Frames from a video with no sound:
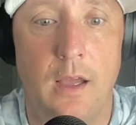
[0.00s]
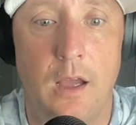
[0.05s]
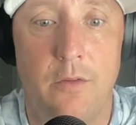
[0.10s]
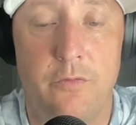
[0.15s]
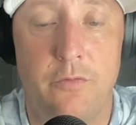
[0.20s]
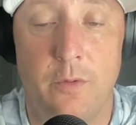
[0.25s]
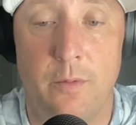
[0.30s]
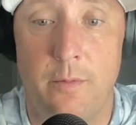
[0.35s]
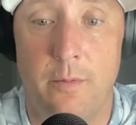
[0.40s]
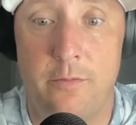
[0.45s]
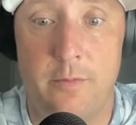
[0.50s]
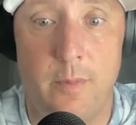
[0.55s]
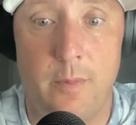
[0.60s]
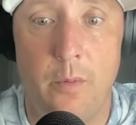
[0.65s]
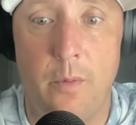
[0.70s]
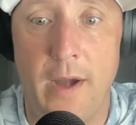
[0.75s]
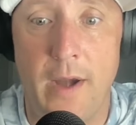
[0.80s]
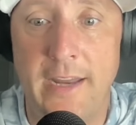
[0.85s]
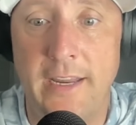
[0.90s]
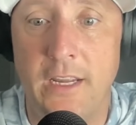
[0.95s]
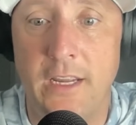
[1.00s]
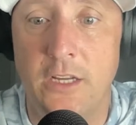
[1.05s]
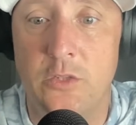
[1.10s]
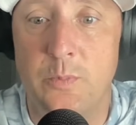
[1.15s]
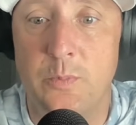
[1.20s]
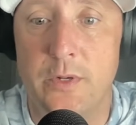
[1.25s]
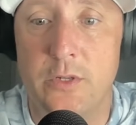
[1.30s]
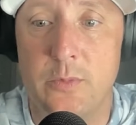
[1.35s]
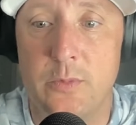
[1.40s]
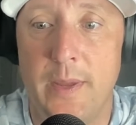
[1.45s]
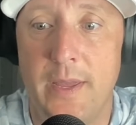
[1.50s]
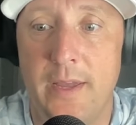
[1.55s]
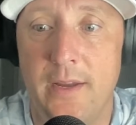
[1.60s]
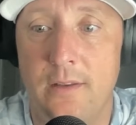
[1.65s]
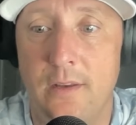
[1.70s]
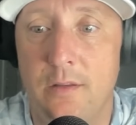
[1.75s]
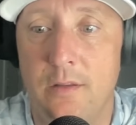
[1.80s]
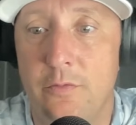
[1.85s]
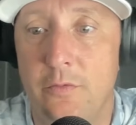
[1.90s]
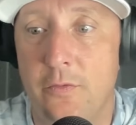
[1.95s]
From a rankings
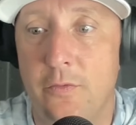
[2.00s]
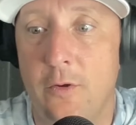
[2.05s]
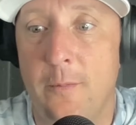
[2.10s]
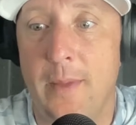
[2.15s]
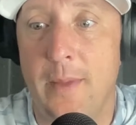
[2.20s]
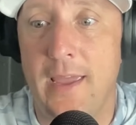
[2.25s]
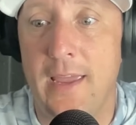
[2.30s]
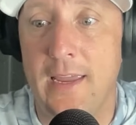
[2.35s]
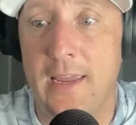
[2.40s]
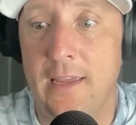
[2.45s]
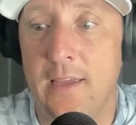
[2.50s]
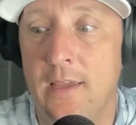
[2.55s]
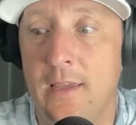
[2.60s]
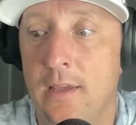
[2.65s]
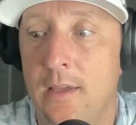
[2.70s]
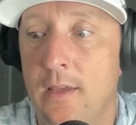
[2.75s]
perspective, from a